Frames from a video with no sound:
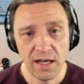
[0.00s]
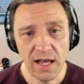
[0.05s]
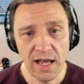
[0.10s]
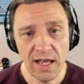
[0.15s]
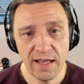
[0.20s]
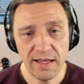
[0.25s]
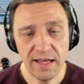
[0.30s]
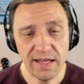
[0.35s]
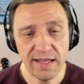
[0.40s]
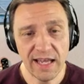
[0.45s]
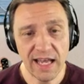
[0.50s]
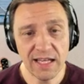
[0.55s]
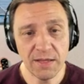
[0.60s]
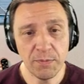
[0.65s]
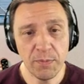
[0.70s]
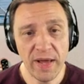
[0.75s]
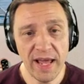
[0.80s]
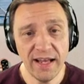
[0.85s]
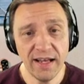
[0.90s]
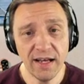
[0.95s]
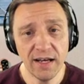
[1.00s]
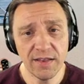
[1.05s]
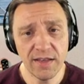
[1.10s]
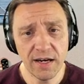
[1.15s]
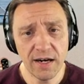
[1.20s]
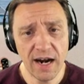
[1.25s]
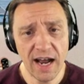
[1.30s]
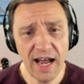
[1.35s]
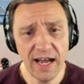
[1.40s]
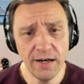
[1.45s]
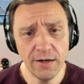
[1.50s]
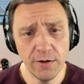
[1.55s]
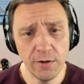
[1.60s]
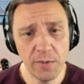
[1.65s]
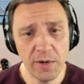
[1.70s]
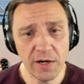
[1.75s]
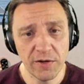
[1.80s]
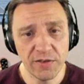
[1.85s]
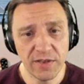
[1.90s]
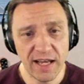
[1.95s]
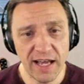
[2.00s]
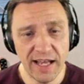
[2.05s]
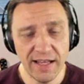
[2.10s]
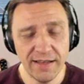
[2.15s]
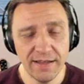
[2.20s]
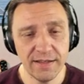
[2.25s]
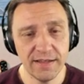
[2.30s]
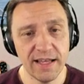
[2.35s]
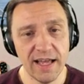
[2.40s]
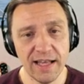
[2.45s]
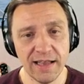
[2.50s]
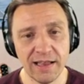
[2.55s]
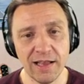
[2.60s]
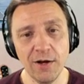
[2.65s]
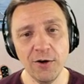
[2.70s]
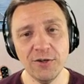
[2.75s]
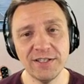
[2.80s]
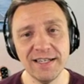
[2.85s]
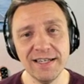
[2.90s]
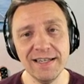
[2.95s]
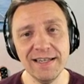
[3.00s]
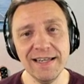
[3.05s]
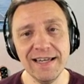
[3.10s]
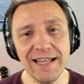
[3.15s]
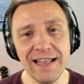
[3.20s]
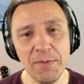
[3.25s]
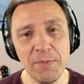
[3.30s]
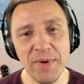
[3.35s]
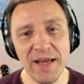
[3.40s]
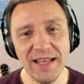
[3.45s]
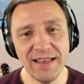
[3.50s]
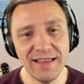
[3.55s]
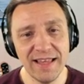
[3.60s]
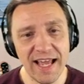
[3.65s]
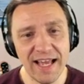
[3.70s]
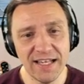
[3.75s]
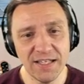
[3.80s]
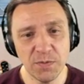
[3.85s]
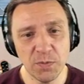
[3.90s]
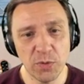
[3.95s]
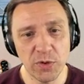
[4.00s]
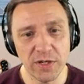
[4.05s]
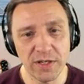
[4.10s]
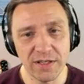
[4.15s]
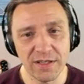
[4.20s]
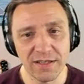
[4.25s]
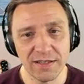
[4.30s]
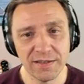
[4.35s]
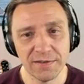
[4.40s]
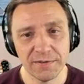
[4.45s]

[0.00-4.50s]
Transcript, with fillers: And yeah, that P.E.K.K.A there, I don't know about that. That looks a little bit desperate.